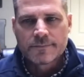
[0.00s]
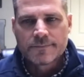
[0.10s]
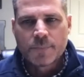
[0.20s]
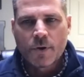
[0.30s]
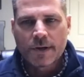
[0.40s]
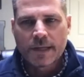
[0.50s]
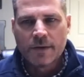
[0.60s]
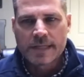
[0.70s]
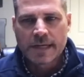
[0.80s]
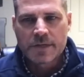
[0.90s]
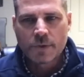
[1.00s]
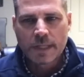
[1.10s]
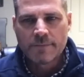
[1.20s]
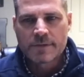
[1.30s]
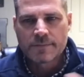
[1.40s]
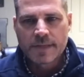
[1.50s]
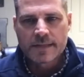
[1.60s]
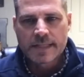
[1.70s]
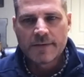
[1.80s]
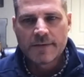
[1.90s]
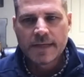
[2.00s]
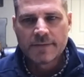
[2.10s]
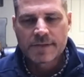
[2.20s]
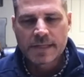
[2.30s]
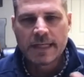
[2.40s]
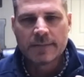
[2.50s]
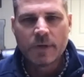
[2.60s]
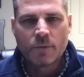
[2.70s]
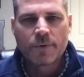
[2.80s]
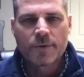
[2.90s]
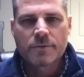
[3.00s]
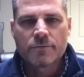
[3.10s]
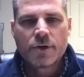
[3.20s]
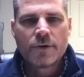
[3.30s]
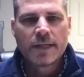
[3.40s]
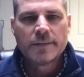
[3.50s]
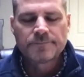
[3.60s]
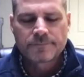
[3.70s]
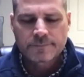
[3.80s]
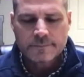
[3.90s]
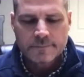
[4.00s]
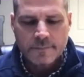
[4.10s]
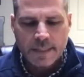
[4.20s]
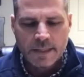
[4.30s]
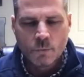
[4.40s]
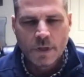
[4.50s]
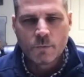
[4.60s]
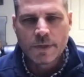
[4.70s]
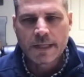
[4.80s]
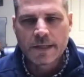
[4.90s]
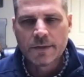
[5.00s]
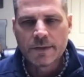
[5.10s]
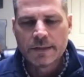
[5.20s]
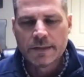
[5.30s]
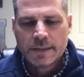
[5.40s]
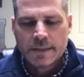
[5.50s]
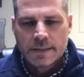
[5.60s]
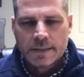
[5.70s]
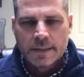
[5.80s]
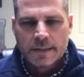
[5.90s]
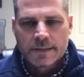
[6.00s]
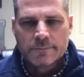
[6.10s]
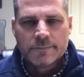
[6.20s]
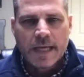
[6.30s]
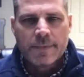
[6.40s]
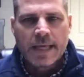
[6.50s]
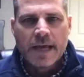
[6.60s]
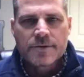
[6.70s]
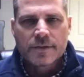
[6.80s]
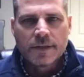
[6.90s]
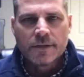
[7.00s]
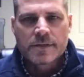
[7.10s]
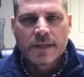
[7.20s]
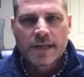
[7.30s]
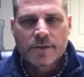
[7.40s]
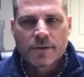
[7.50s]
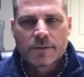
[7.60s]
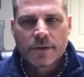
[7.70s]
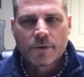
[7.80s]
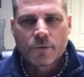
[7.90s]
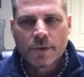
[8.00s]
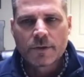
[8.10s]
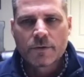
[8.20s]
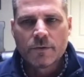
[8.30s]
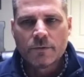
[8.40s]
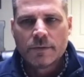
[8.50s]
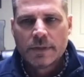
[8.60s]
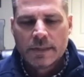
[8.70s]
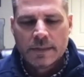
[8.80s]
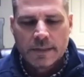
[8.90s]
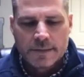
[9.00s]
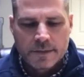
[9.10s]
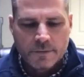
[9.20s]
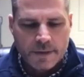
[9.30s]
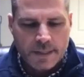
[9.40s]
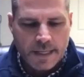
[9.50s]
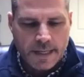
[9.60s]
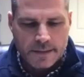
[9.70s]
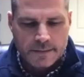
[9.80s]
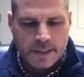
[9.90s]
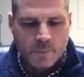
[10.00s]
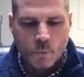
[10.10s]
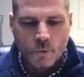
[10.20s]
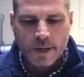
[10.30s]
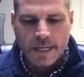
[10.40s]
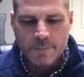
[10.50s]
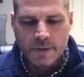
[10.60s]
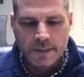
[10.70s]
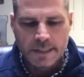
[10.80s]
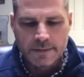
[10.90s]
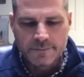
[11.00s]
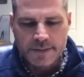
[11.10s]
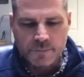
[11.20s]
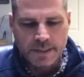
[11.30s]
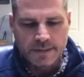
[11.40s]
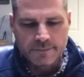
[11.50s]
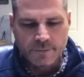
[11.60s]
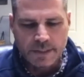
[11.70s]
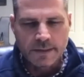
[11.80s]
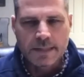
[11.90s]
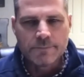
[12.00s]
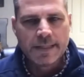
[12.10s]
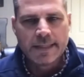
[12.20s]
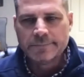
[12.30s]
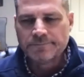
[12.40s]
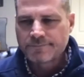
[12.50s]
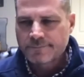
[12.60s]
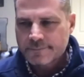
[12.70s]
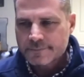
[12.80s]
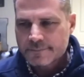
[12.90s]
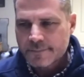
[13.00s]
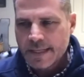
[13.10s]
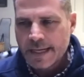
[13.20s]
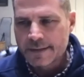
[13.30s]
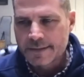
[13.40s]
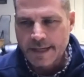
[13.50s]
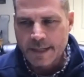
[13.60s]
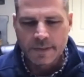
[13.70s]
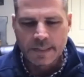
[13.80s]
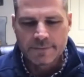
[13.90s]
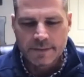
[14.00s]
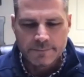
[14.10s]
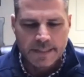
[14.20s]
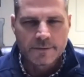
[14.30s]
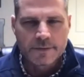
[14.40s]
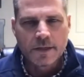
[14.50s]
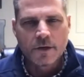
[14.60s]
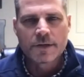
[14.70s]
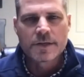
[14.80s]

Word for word: part goes, I just want to give you some things I've I've seen in my own personal journey, and what we can do to uh, to maybe answer those things that are that are critical uh, to our day. Number one, I believe as we we look at men out there, I believe that men are the largest